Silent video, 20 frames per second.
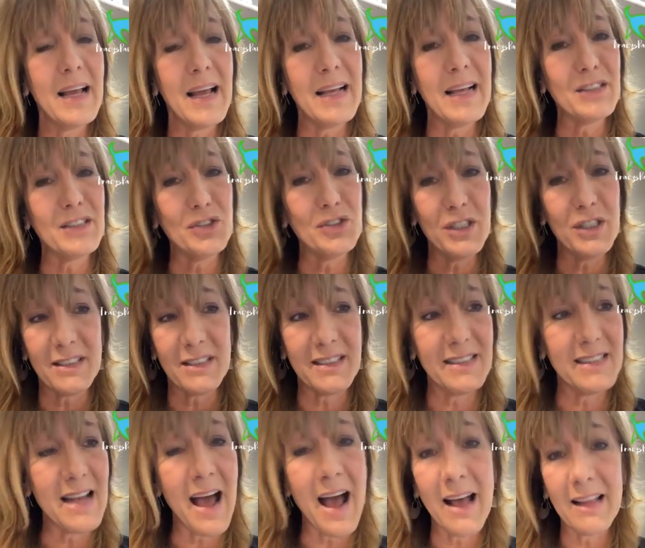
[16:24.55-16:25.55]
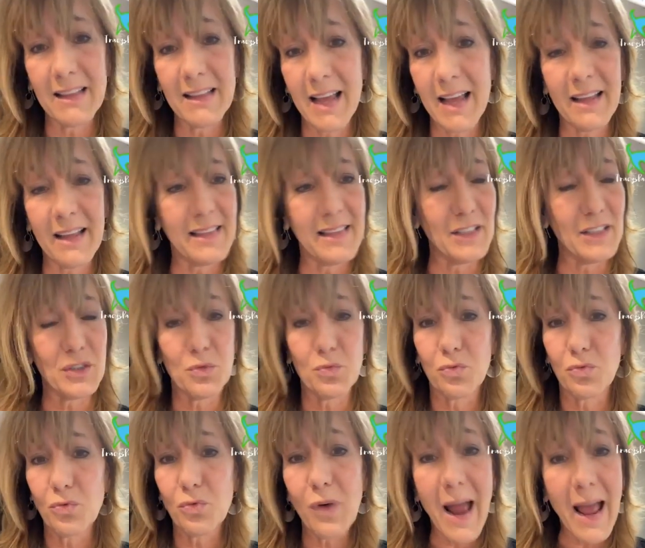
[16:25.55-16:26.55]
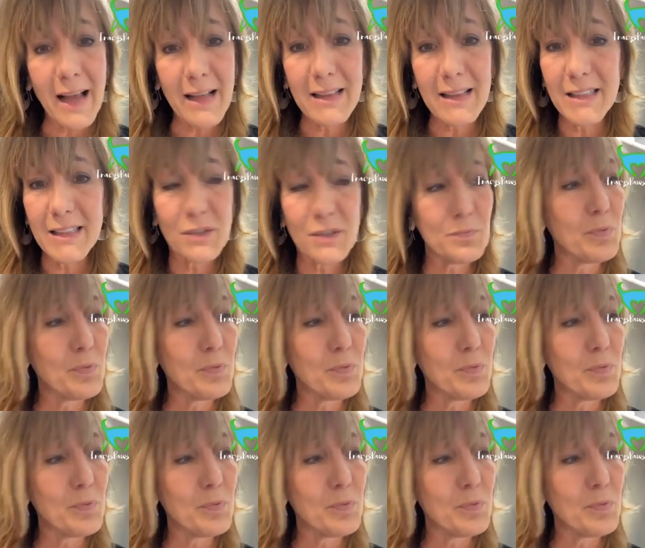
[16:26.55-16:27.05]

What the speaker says: It's just not like this reckless